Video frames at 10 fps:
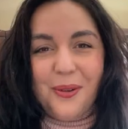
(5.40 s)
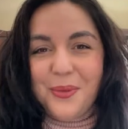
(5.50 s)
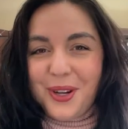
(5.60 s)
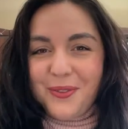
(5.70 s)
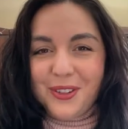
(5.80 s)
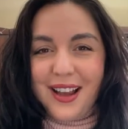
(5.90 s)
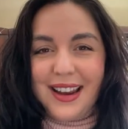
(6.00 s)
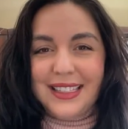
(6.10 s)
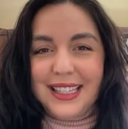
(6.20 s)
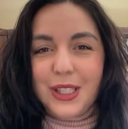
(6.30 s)
Hello, beautiful
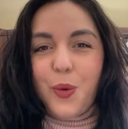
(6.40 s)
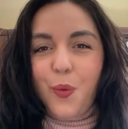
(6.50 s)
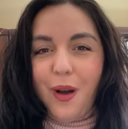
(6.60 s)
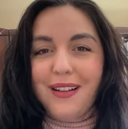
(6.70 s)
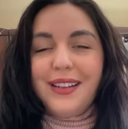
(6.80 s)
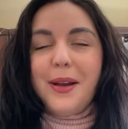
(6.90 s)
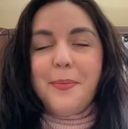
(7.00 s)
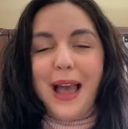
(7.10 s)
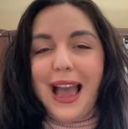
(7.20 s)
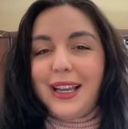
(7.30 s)
goddesses.
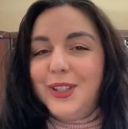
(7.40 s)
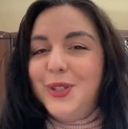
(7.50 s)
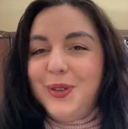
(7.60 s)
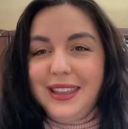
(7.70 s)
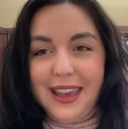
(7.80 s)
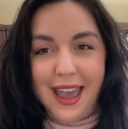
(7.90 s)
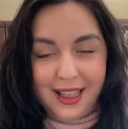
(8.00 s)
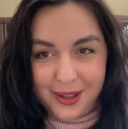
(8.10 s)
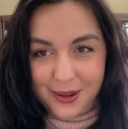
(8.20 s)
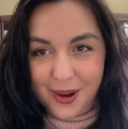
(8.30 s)
Welcome back to the
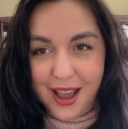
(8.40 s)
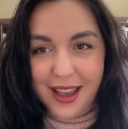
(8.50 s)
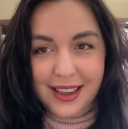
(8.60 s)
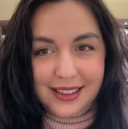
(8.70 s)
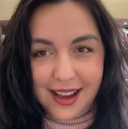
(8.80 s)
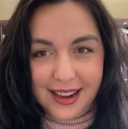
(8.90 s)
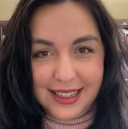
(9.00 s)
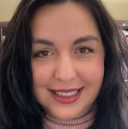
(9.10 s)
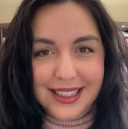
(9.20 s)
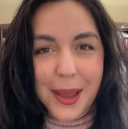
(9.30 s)
Hello
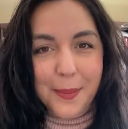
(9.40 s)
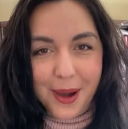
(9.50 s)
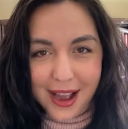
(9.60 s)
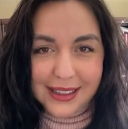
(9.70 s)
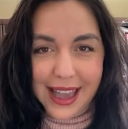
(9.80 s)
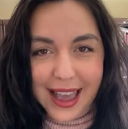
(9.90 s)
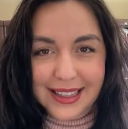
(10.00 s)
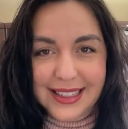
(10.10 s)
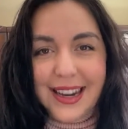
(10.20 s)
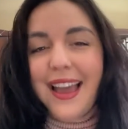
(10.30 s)
Goddess
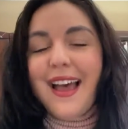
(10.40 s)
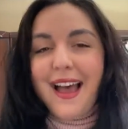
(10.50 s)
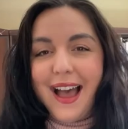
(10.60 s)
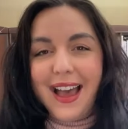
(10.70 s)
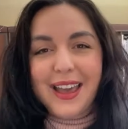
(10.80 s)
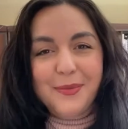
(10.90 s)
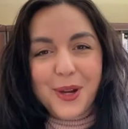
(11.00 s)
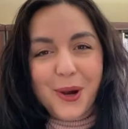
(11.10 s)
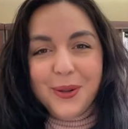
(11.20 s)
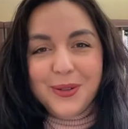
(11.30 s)
podcast. I am
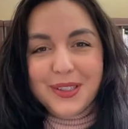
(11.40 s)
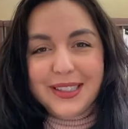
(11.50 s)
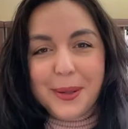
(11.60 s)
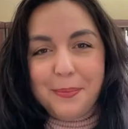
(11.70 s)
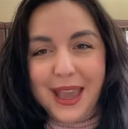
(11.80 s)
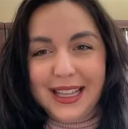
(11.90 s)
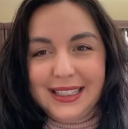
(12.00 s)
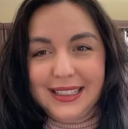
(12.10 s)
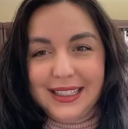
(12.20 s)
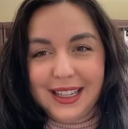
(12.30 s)
your host,
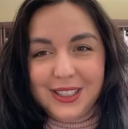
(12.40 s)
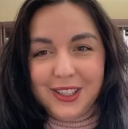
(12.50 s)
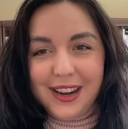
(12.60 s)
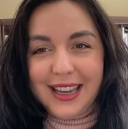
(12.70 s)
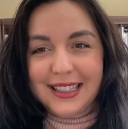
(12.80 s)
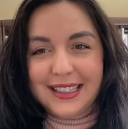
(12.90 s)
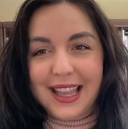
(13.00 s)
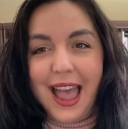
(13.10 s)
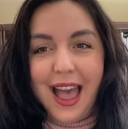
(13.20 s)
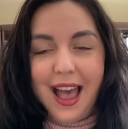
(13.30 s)
Mandy Grace.
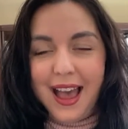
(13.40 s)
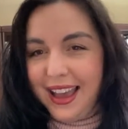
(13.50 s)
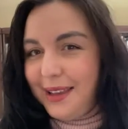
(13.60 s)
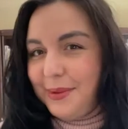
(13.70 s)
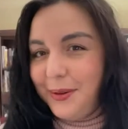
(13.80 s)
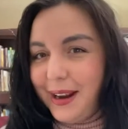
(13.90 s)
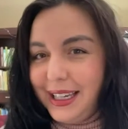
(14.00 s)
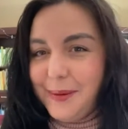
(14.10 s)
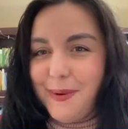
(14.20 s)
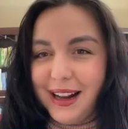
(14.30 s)
I am a
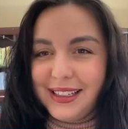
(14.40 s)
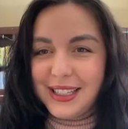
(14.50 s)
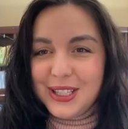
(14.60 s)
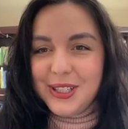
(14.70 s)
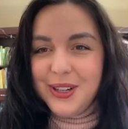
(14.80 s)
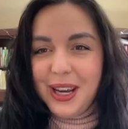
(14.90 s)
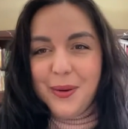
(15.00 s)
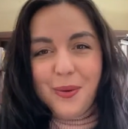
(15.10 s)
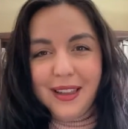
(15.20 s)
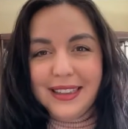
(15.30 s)
Reiki practitioner,
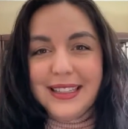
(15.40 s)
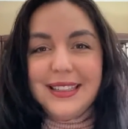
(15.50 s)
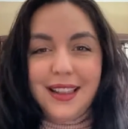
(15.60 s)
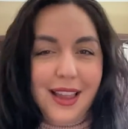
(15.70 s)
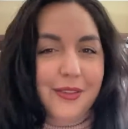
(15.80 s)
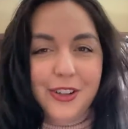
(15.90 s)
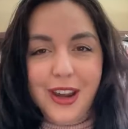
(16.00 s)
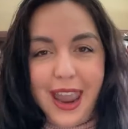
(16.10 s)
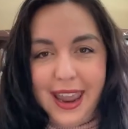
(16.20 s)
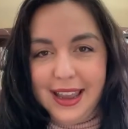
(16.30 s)
a wellness lover,
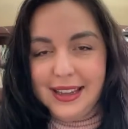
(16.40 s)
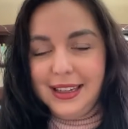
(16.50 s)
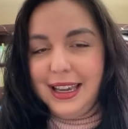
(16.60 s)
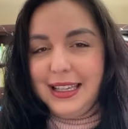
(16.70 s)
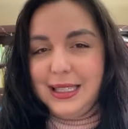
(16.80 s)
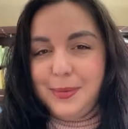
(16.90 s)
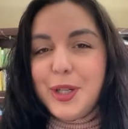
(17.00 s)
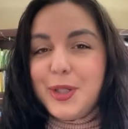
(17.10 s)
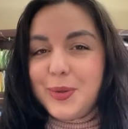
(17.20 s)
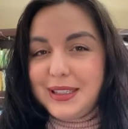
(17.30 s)
and a
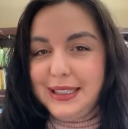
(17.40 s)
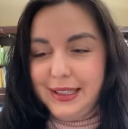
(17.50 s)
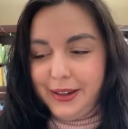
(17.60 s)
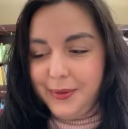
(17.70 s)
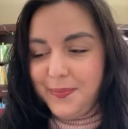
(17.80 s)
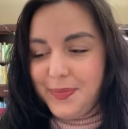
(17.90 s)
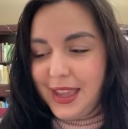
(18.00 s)
spiritual seeker.